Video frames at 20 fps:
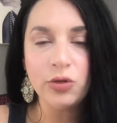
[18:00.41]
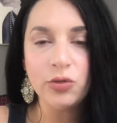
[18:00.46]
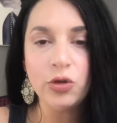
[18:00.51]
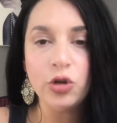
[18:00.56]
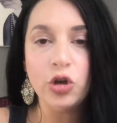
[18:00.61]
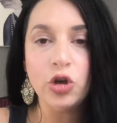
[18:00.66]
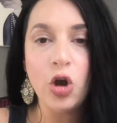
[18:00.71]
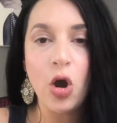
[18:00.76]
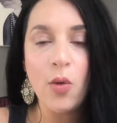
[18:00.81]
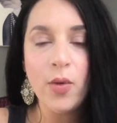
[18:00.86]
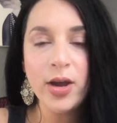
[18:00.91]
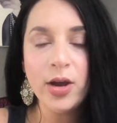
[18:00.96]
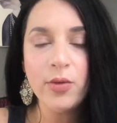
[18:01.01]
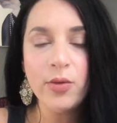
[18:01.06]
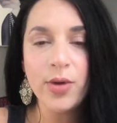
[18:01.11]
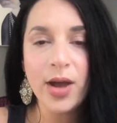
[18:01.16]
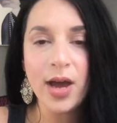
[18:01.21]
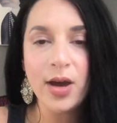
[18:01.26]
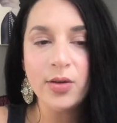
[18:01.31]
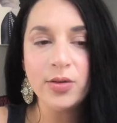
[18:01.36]
going
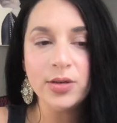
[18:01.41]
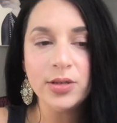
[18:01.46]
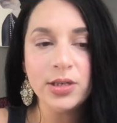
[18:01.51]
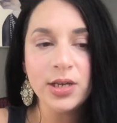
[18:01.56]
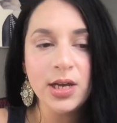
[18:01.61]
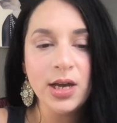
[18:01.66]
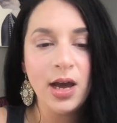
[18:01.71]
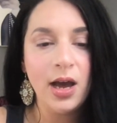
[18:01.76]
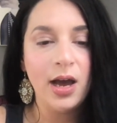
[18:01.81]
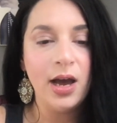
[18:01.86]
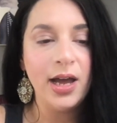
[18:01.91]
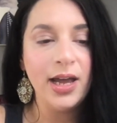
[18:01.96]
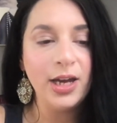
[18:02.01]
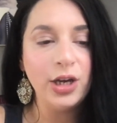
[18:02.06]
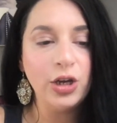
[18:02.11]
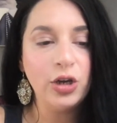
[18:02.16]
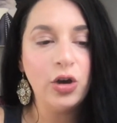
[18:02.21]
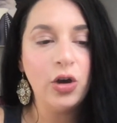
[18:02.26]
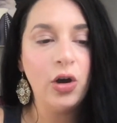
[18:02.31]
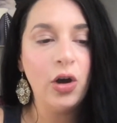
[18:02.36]
around in
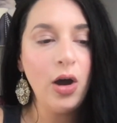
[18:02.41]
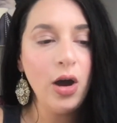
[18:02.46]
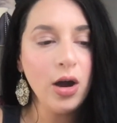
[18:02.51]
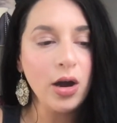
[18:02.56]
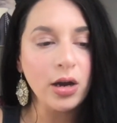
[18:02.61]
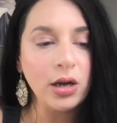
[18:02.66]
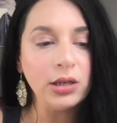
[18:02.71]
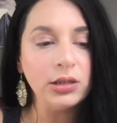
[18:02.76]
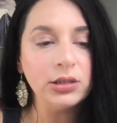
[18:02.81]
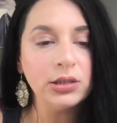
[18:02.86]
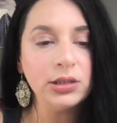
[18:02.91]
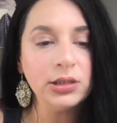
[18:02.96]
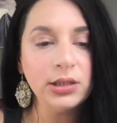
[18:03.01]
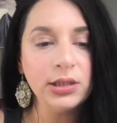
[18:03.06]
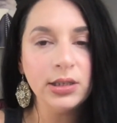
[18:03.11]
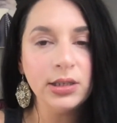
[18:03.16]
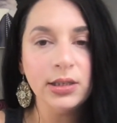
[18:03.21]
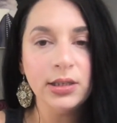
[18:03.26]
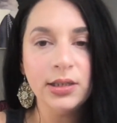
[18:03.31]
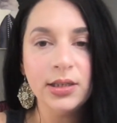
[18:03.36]
cars
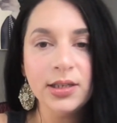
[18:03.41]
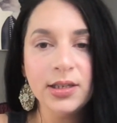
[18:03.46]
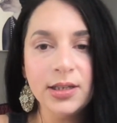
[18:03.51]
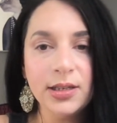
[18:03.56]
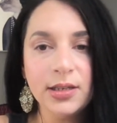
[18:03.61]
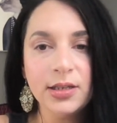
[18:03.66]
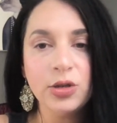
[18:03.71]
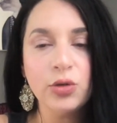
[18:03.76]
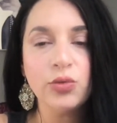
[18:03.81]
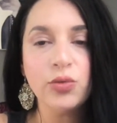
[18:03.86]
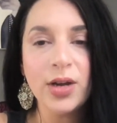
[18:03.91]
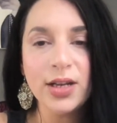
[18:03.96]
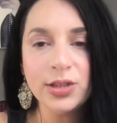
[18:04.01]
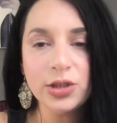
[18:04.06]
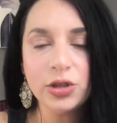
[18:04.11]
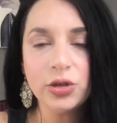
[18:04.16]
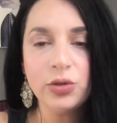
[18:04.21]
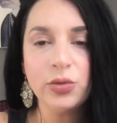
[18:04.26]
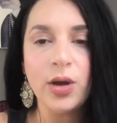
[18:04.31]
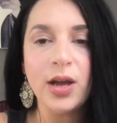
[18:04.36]
to
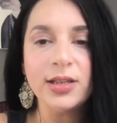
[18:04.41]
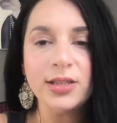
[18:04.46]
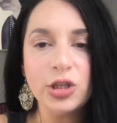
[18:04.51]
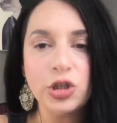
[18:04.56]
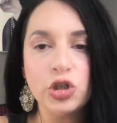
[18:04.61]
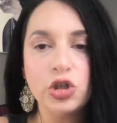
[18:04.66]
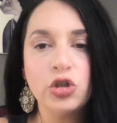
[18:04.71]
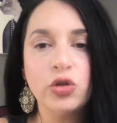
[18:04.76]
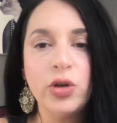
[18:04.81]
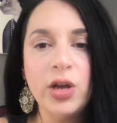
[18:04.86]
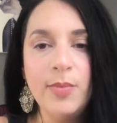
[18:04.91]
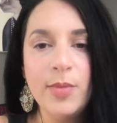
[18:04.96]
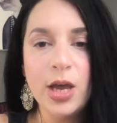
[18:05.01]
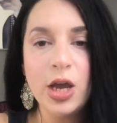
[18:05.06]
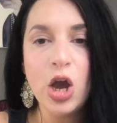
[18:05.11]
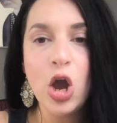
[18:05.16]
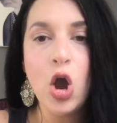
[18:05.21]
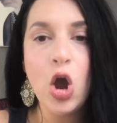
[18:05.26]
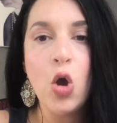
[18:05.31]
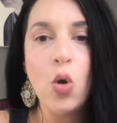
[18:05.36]
restaurants and
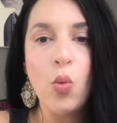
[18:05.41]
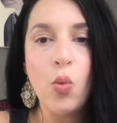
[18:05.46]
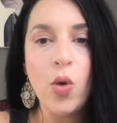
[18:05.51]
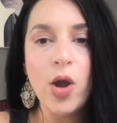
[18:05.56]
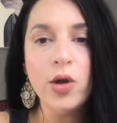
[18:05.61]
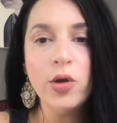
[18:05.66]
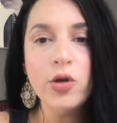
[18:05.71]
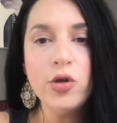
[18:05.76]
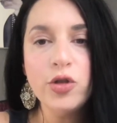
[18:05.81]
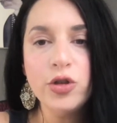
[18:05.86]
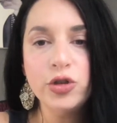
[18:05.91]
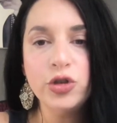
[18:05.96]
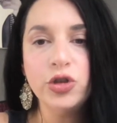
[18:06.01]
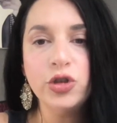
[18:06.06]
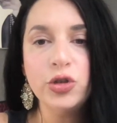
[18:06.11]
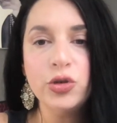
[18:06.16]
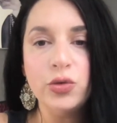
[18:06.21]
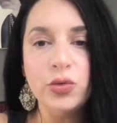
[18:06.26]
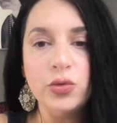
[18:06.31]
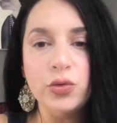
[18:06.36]
screaming, "Where are the
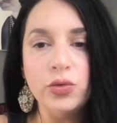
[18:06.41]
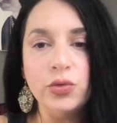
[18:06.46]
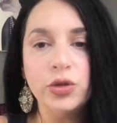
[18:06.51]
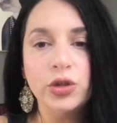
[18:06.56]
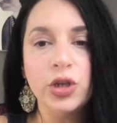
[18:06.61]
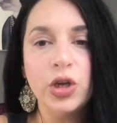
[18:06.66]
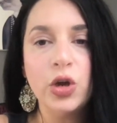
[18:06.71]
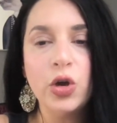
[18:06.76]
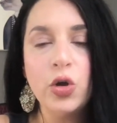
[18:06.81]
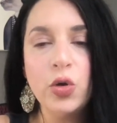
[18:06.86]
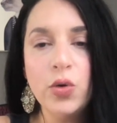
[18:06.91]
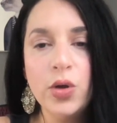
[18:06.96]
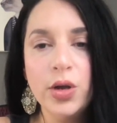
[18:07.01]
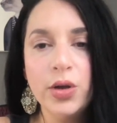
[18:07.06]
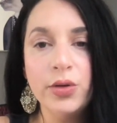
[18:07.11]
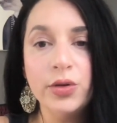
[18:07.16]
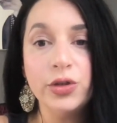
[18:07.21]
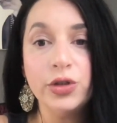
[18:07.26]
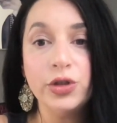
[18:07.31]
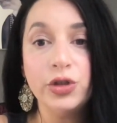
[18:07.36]
Jews? Who here
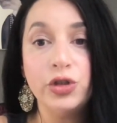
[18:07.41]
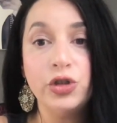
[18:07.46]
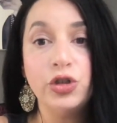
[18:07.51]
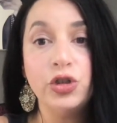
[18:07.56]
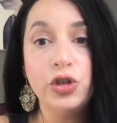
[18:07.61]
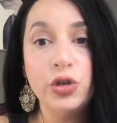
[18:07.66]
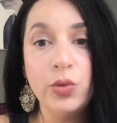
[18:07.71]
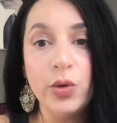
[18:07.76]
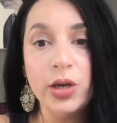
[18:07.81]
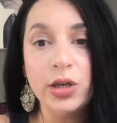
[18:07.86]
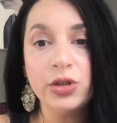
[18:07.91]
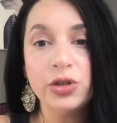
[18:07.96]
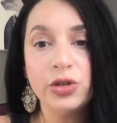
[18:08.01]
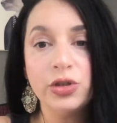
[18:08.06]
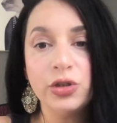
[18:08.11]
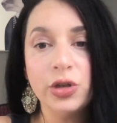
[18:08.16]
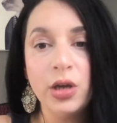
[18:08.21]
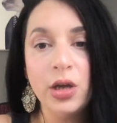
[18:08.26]
is Jewish?"